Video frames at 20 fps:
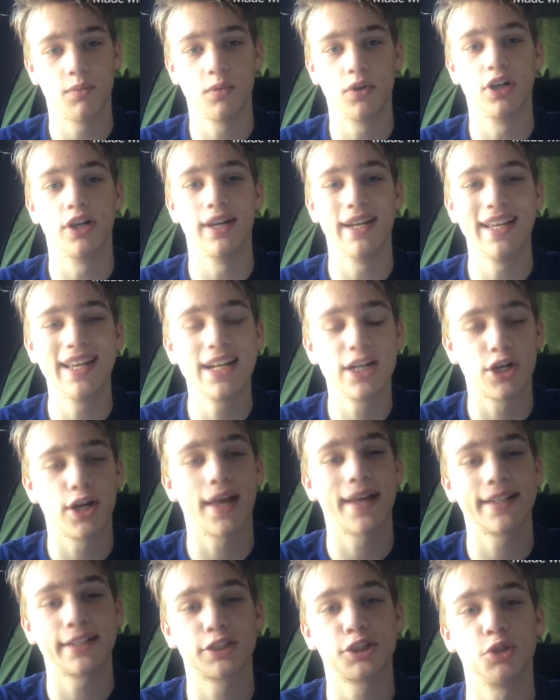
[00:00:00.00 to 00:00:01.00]
we're an
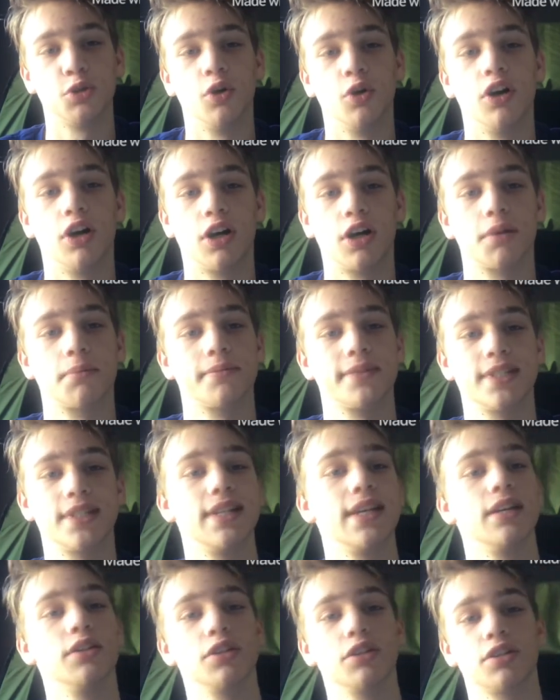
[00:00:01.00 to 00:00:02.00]
international arms
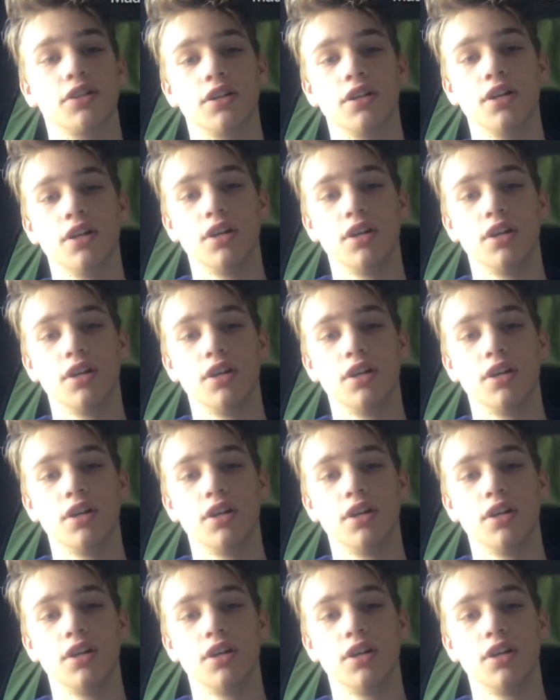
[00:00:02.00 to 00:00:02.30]
dealer,